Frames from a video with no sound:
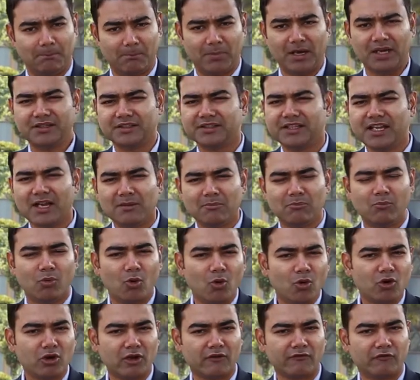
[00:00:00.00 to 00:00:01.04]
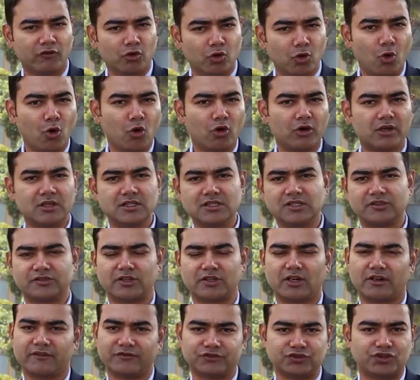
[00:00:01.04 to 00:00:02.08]
But they are more of local
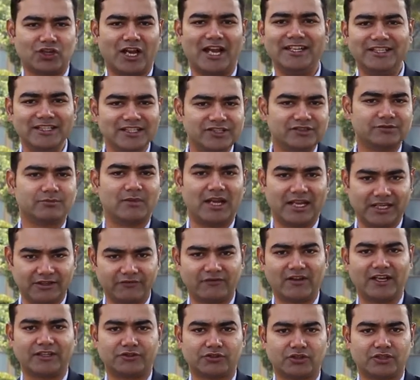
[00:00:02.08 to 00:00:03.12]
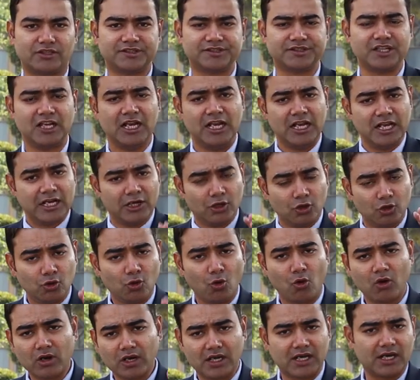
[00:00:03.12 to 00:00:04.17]
sort of Chinese manufacturers.
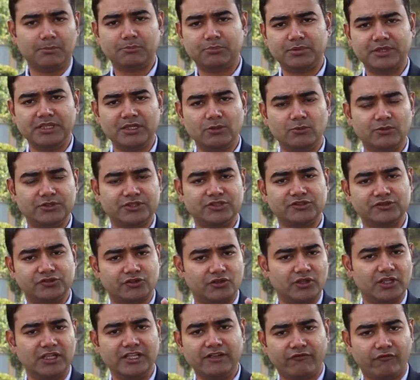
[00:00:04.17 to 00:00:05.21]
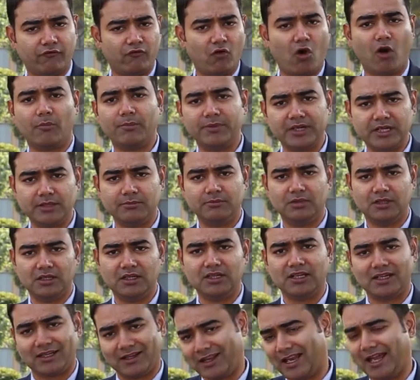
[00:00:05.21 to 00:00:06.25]
No company which is really formidable
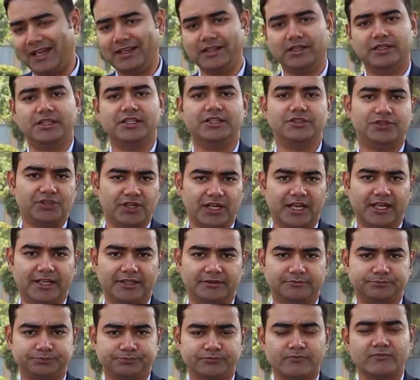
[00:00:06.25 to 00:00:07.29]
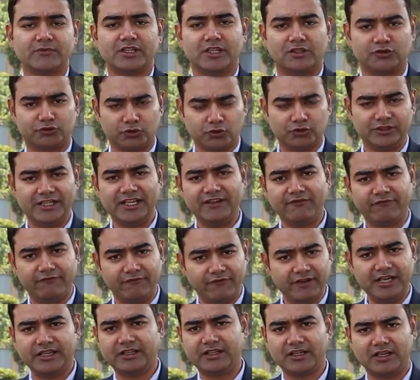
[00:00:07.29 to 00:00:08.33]
like DJI. So they've
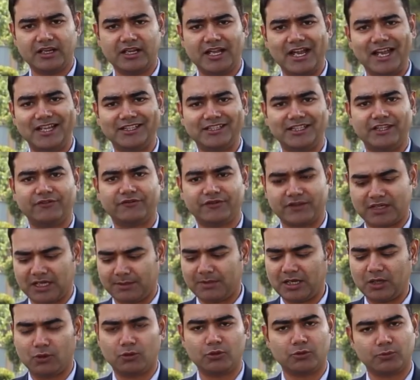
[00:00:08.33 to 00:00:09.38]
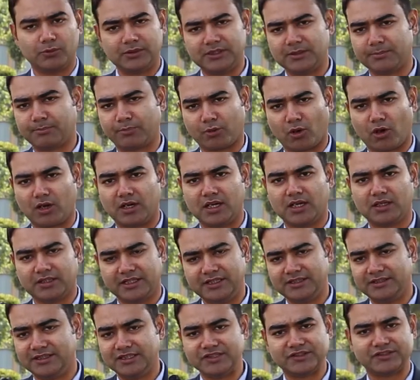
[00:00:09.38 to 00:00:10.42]
waited and they've come out with a
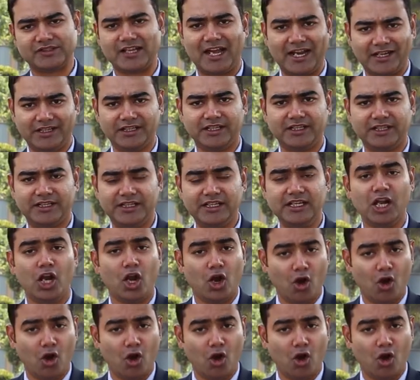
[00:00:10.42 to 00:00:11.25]
product in this category.